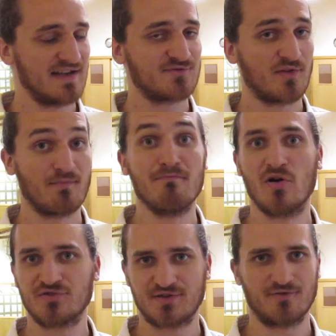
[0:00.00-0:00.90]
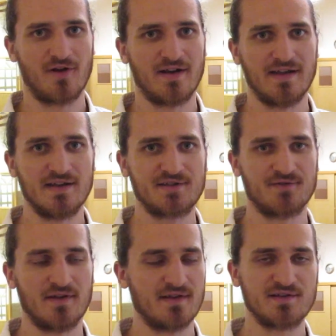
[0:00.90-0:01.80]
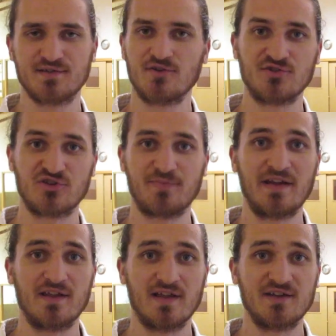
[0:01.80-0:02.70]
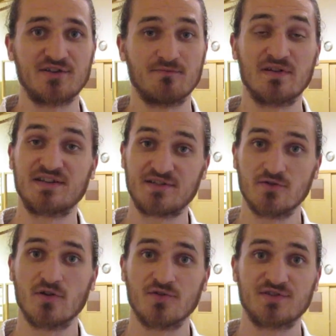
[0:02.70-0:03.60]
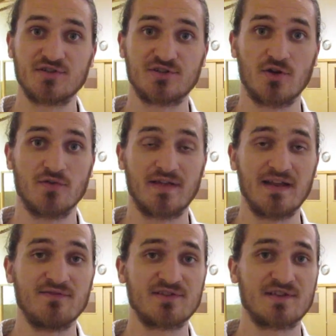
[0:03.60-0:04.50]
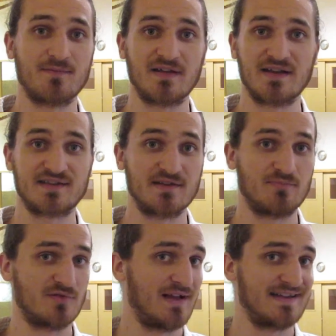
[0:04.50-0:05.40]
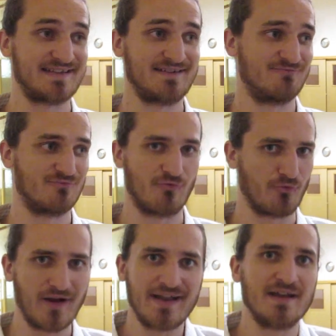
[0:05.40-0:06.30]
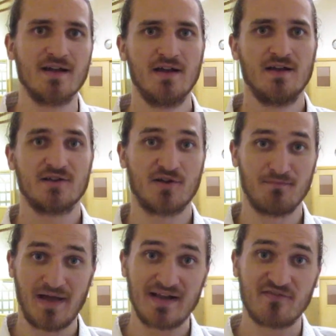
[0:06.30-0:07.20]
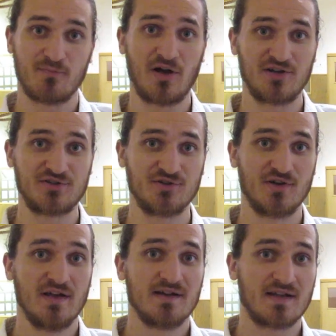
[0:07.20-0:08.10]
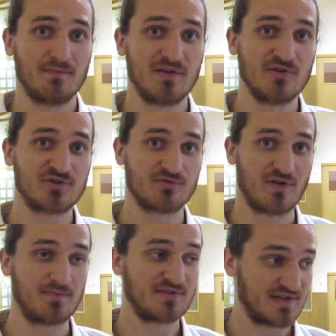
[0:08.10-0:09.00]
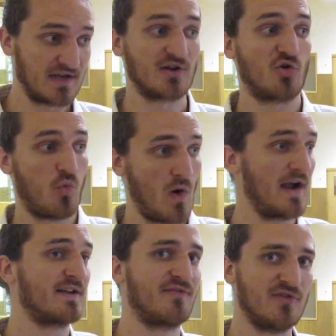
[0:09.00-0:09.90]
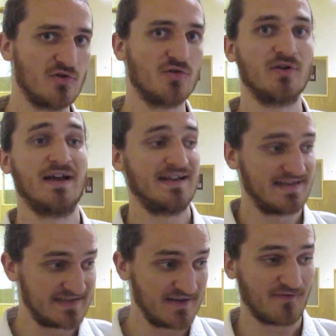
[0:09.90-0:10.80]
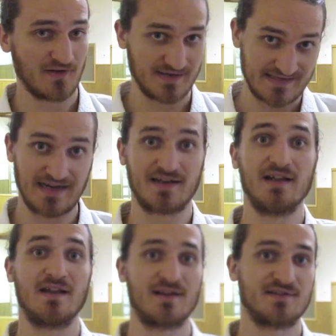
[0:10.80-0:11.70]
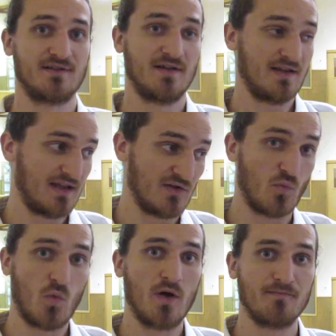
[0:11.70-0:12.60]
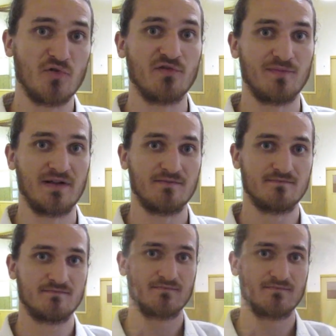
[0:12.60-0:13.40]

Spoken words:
as with most karate history, this is all just speculation, but it still goes to show that even something as simple as a ready combative posture can be used to represent quite a few different techniques in one movement.